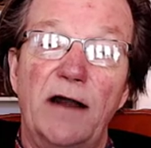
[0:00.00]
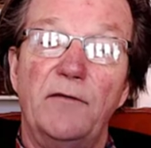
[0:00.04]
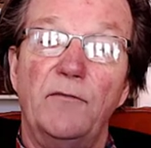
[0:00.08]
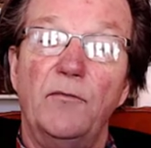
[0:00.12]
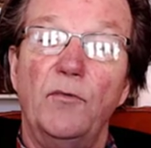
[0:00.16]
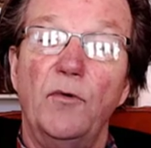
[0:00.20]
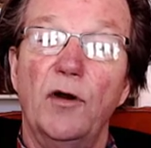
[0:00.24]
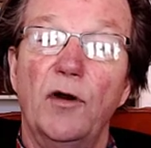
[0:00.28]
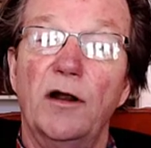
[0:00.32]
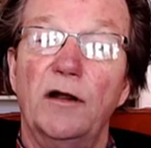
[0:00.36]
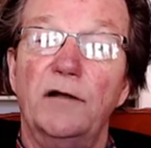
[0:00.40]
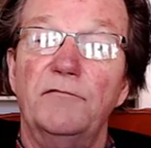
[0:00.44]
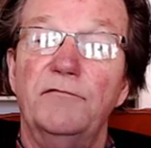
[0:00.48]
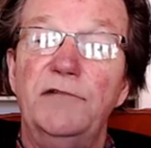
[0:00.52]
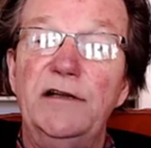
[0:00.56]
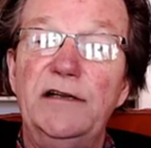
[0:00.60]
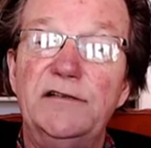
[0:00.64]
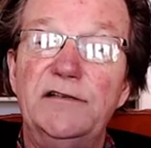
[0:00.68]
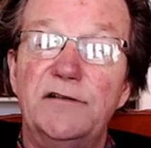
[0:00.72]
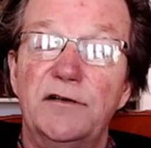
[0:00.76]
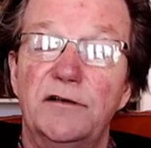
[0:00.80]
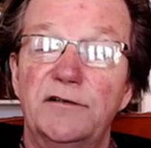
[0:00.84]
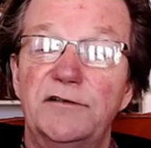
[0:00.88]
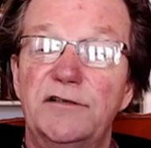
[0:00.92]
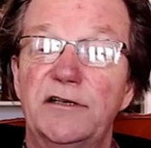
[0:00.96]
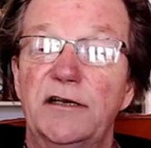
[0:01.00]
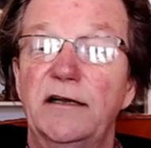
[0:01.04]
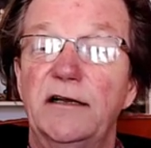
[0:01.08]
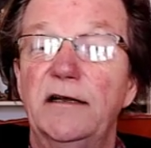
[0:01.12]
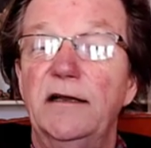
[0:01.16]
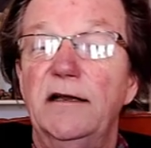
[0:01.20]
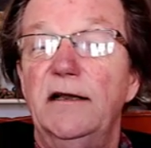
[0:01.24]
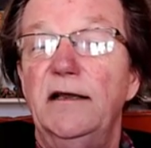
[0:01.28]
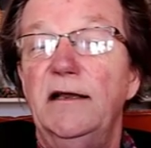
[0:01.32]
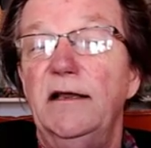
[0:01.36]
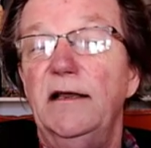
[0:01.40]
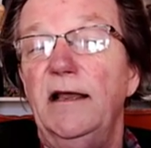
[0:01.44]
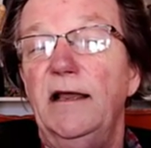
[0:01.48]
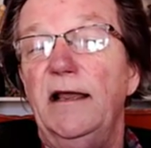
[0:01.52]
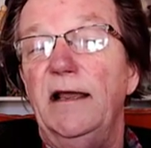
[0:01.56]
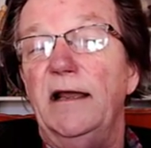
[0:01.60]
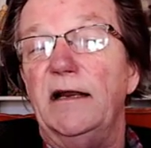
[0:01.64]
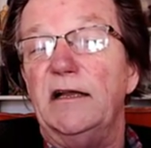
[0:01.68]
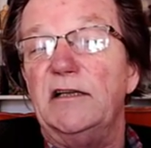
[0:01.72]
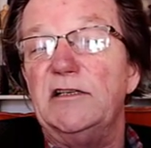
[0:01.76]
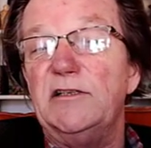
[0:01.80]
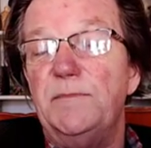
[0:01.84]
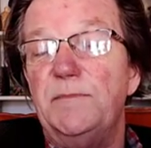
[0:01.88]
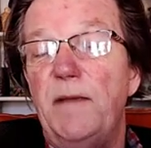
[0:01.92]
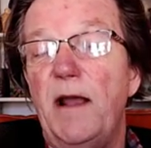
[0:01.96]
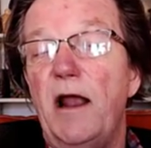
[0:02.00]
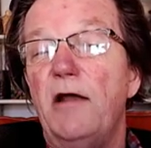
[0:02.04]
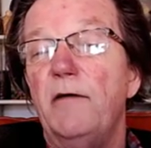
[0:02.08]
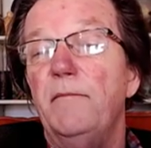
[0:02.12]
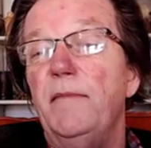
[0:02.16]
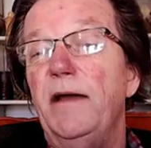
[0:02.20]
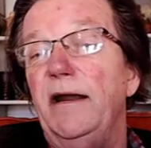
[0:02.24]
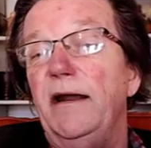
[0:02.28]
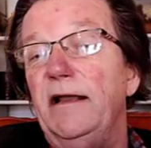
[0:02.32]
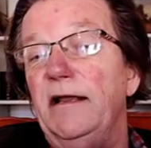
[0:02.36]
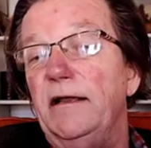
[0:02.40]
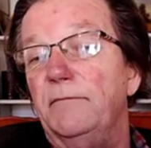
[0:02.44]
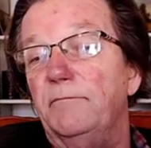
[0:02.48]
of work researching and experimenting